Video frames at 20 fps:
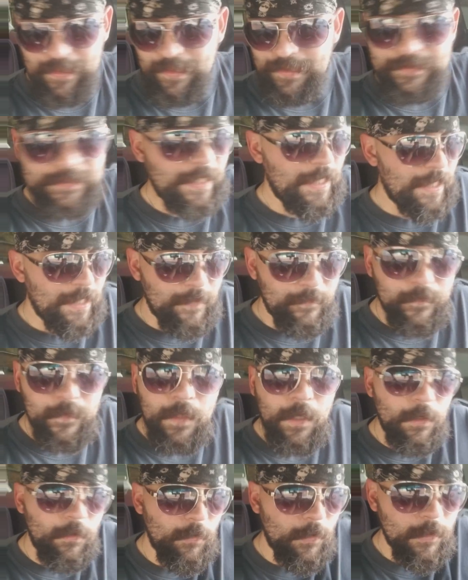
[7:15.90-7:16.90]
is. I have
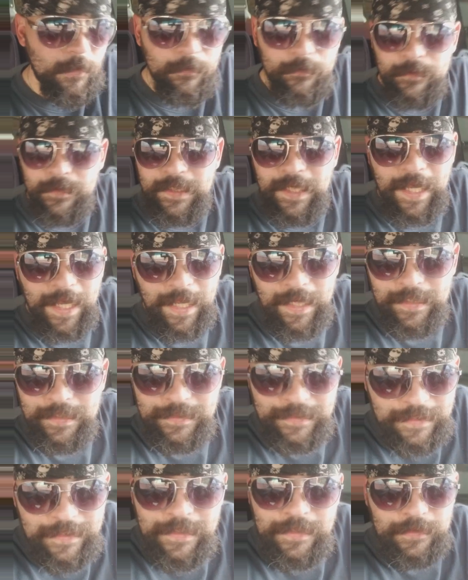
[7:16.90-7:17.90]
no earthly
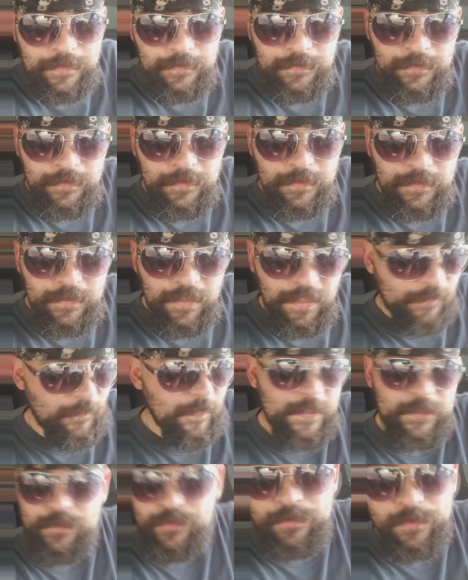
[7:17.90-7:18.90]
idea if
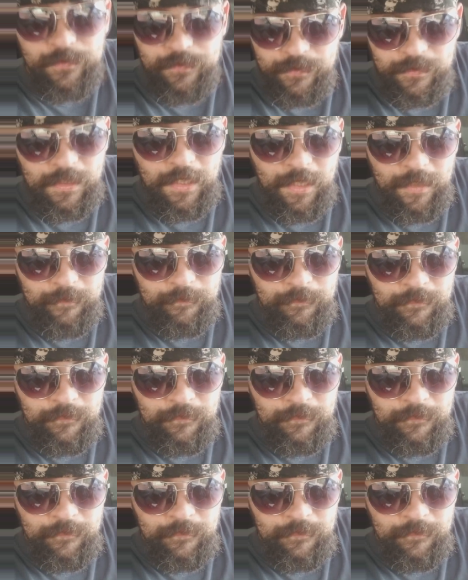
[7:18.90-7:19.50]
that's truth or not.